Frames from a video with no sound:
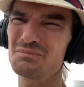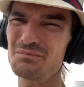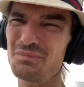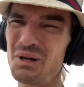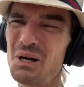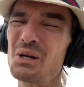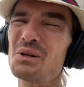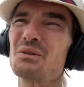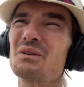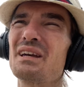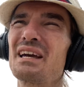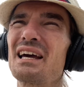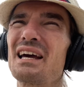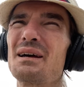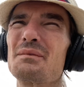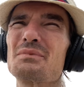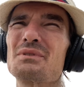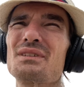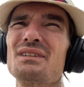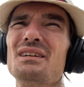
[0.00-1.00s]
bottle caps.
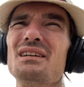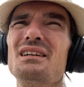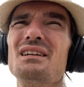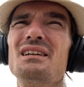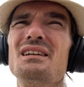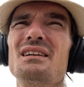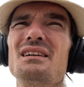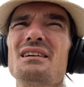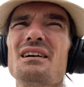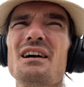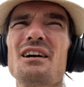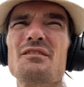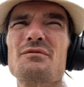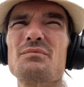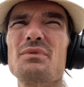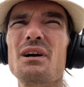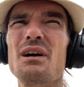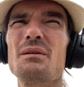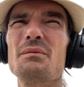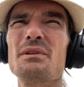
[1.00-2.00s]
I
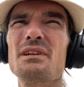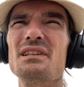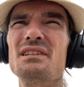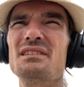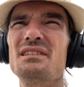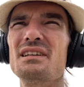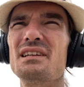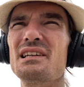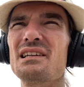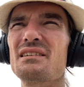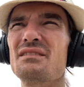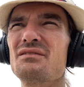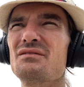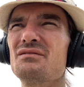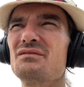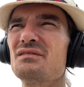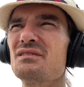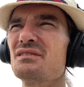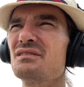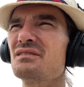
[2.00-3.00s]
probably dig
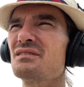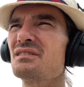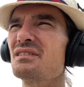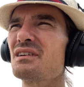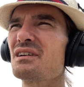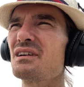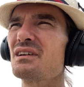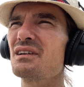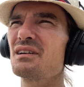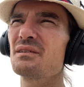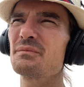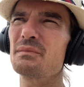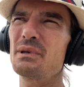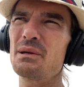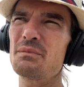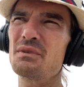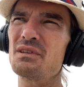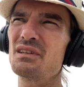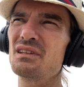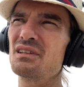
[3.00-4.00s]
uh,
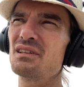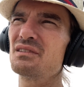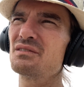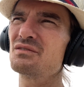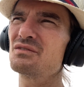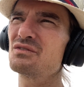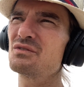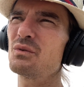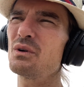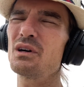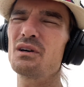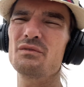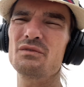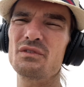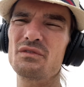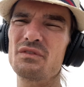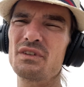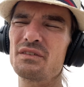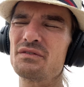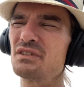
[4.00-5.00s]
maybe twelve to
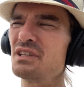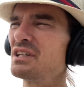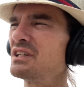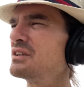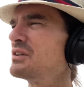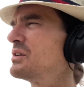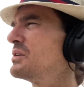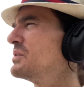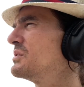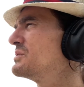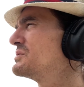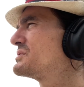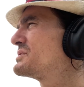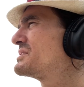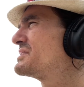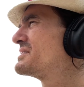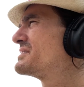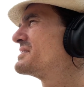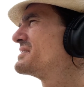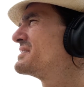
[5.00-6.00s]
fifteen holes,
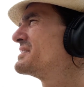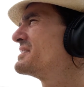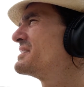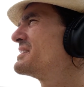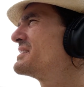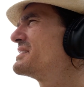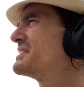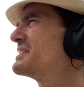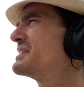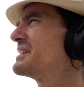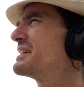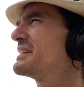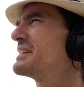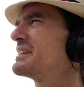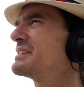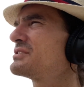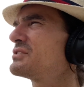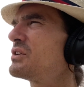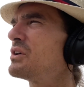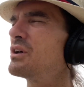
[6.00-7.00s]
and
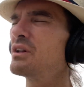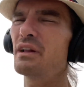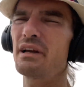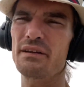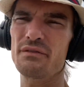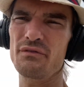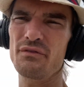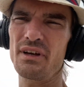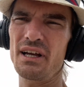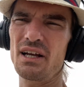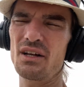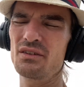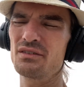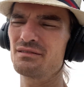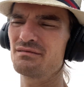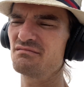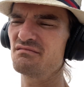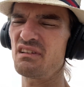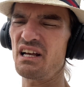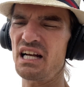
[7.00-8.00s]
that's all I
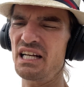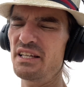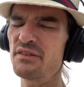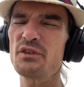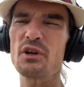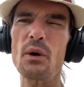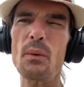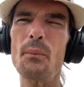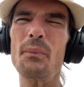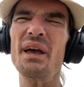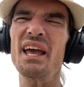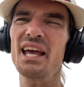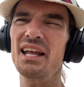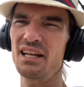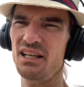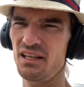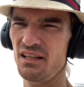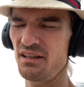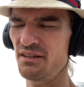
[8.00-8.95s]
found. Not even a penny.